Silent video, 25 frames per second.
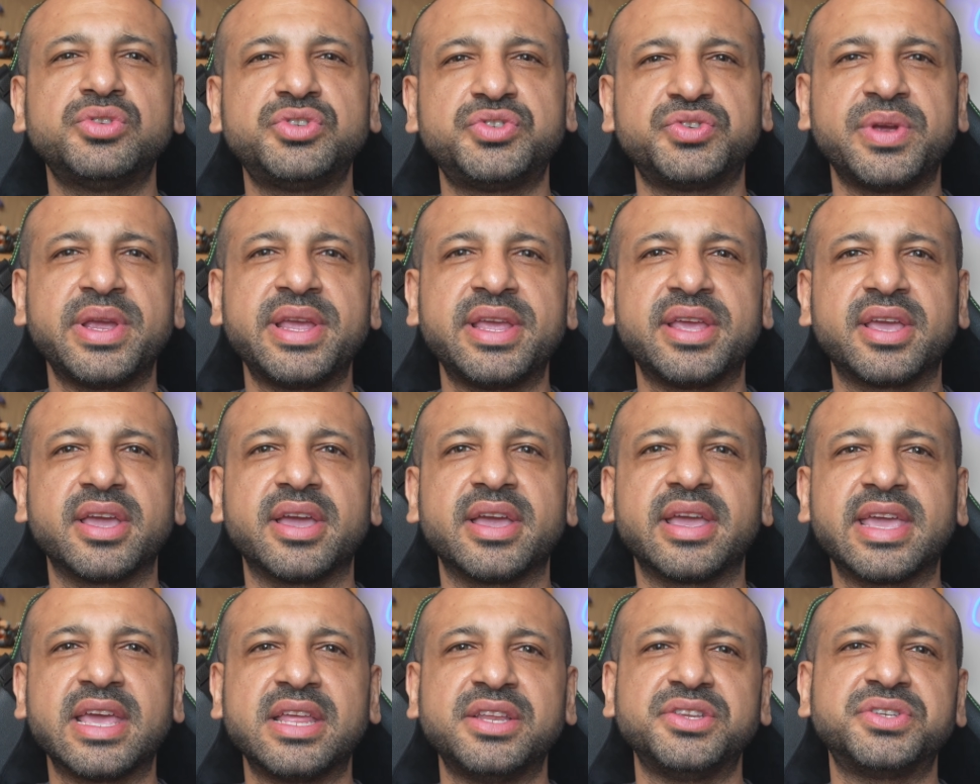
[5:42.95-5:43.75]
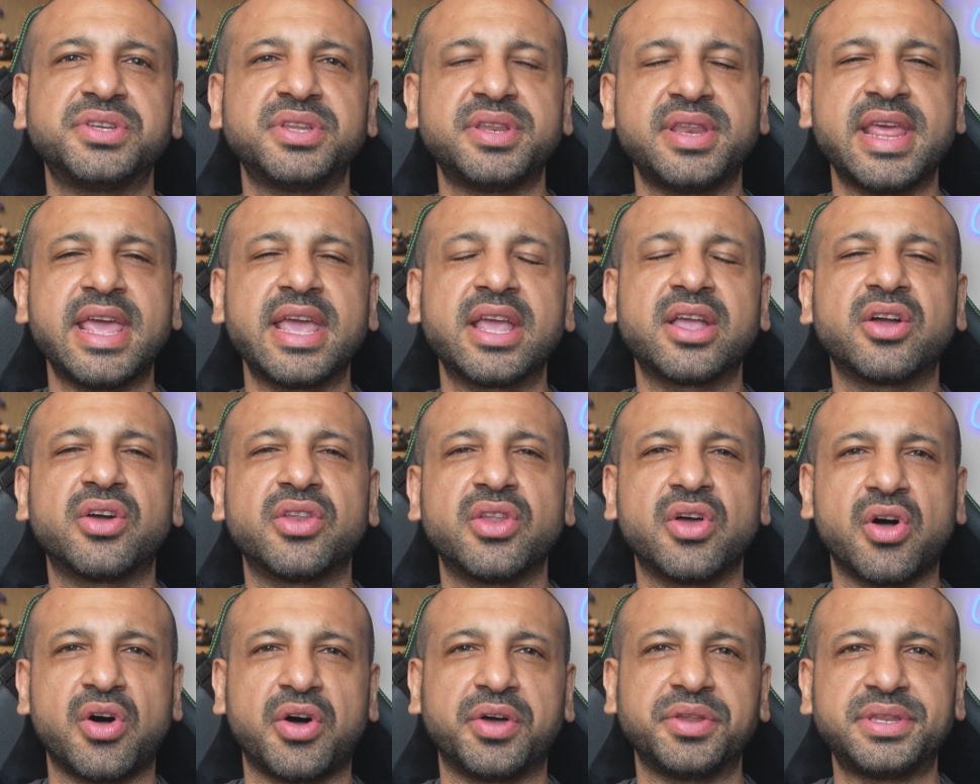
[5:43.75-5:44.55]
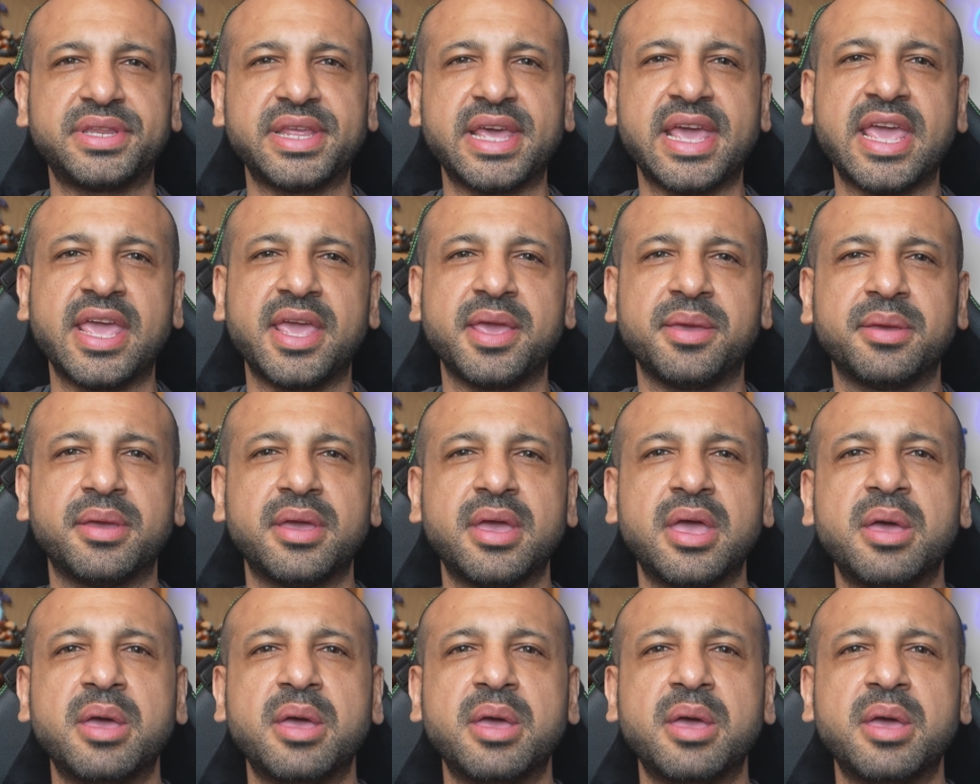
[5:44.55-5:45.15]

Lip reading: drink against your neck on a hot day,